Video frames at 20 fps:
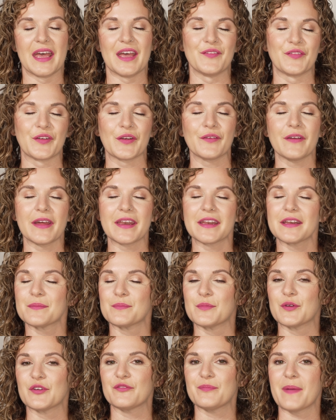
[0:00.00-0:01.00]
If you're ready to
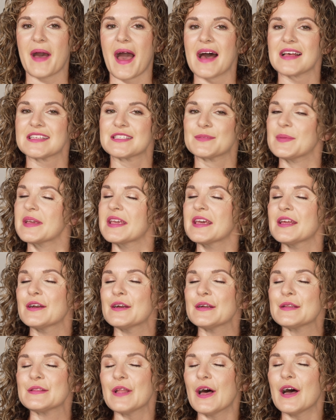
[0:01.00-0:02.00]
move past
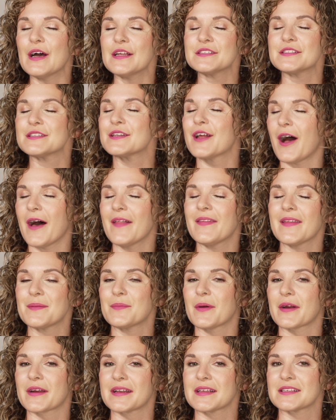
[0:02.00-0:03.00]
beginner, launch, and
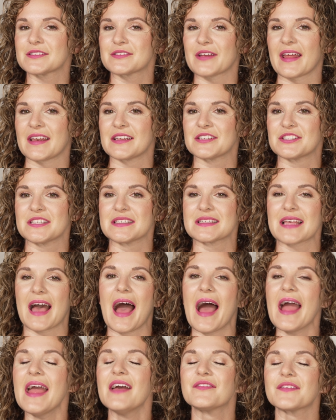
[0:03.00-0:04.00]
online marketing strategies,
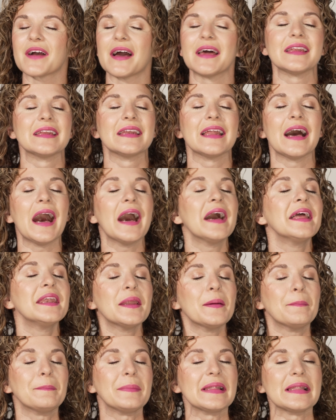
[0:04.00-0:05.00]
I have got an
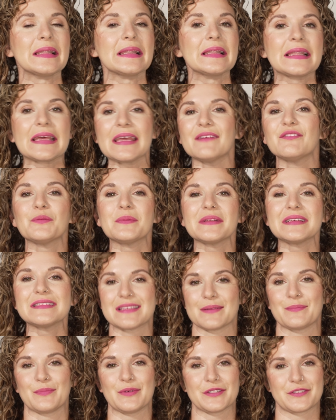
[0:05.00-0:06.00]
unbelievably
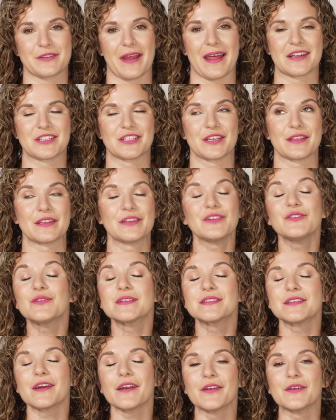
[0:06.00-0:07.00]
simple strategy that you
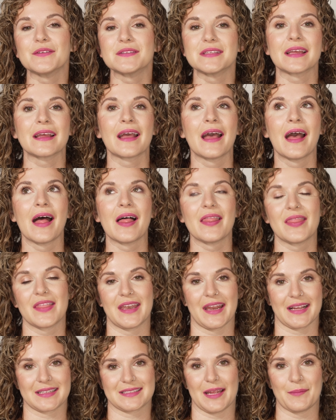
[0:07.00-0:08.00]
can start using
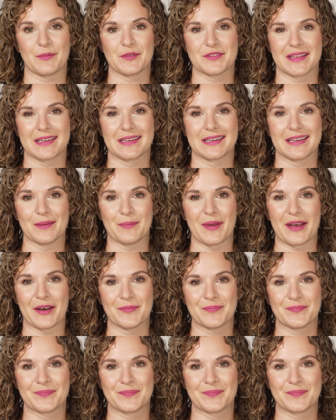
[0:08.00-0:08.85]
the next time you send an email.